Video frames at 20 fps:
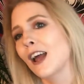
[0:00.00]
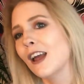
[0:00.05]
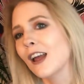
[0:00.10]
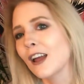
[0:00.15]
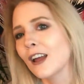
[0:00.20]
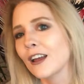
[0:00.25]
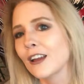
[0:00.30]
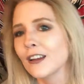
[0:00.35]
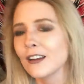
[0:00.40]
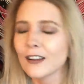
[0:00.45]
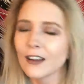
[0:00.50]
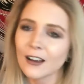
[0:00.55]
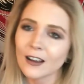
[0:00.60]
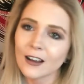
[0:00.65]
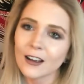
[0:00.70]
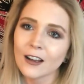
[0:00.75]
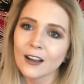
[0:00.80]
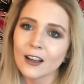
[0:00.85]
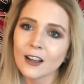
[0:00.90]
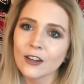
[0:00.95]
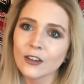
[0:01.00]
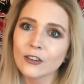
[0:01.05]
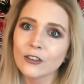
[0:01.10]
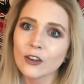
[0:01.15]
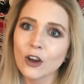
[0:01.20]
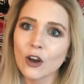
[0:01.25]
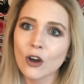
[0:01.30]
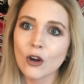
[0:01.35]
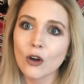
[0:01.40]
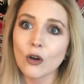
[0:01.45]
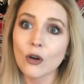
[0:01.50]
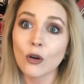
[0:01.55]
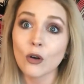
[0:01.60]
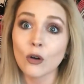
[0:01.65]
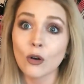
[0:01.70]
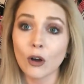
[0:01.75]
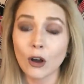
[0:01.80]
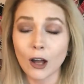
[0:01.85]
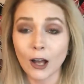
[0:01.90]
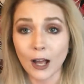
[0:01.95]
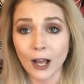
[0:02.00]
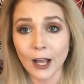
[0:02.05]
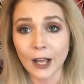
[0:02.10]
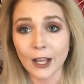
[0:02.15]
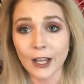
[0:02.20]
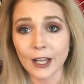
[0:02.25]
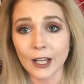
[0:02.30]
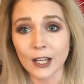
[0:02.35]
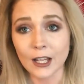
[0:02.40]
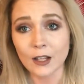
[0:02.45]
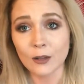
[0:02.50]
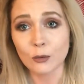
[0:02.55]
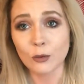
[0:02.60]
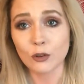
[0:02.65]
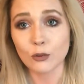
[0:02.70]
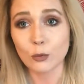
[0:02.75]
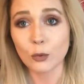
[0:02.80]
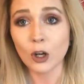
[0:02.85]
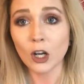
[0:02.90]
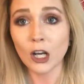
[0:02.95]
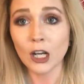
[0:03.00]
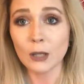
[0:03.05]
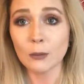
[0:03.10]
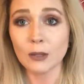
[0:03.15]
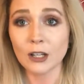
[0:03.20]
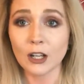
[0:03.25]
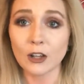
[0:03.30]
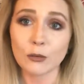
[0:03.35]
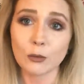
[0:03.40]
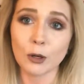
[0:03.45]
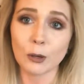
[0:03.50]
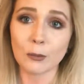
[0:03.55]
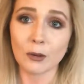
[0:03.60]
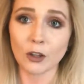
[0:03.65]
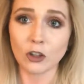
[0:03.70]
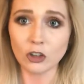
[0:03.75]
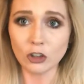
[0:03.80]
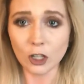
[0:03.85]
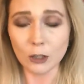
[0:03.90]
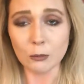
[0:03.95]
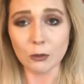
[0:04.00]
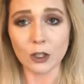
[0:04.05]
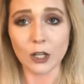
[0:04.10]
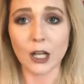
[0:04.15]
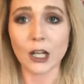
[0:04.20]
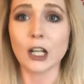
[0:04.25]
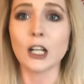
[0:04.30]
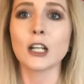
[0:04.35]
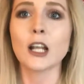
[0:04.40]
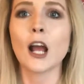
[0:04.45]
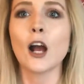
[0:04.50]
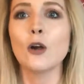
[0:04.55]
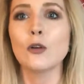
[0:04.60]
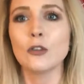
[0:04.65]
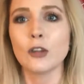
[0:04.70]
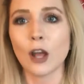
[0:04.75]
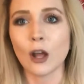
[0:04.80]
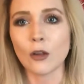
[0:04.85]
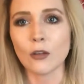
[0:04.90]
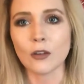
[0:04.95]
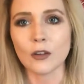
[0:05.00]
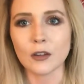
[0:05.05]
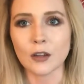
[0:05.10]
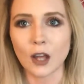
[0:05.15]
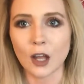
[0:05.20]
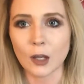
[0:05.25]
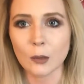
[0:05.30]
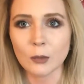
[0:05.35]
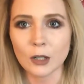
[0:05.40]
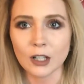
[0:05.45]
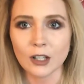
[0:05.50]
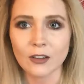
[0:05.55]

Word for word: And uh, so I was worried because when I'm on the treadmill, I could count down the time.